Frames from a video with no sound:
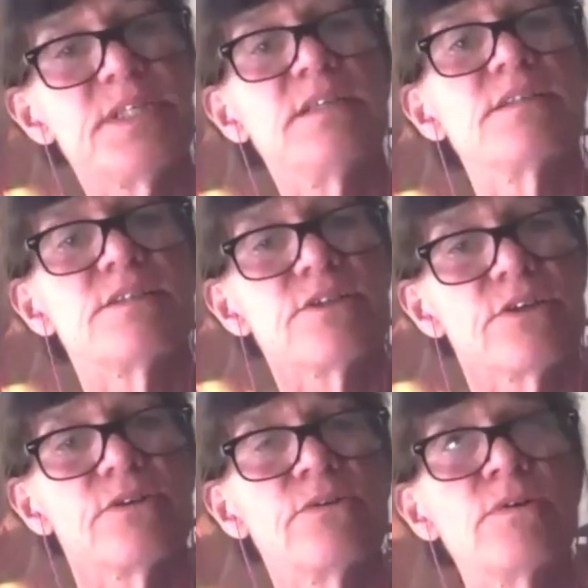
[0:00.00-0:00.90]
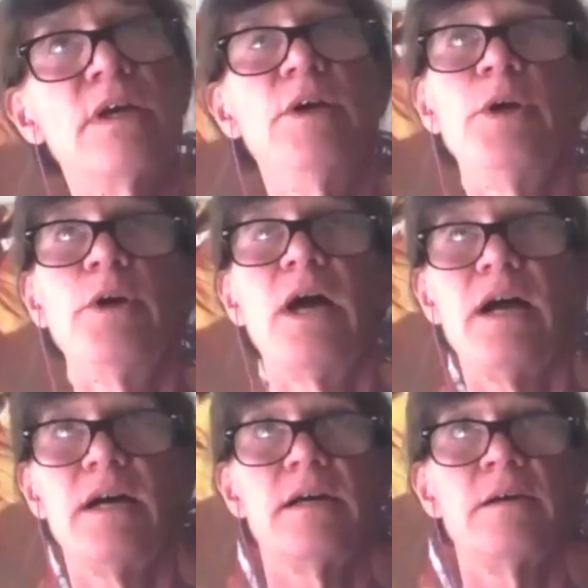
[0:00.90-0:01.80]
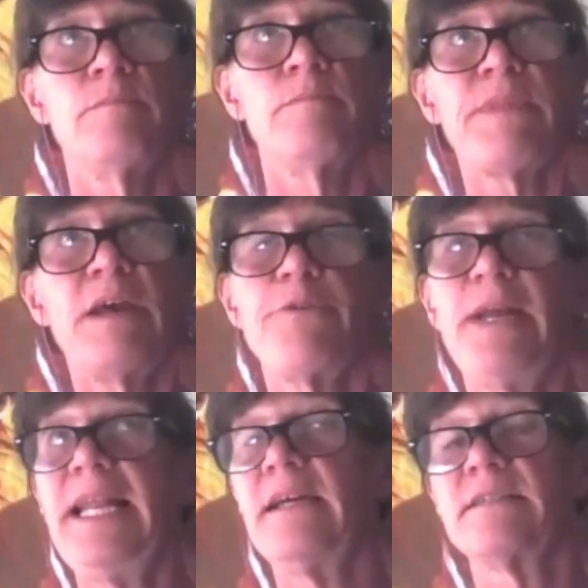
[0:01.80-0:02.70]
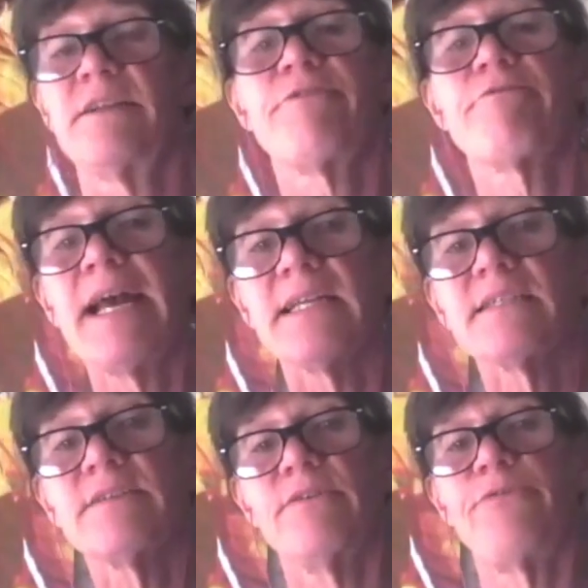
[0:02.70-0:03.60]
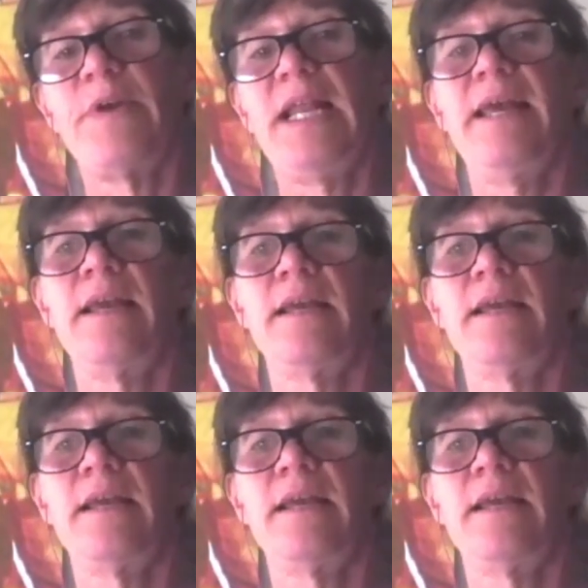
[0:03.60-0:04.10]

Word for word: into um, feeling under threat, feeling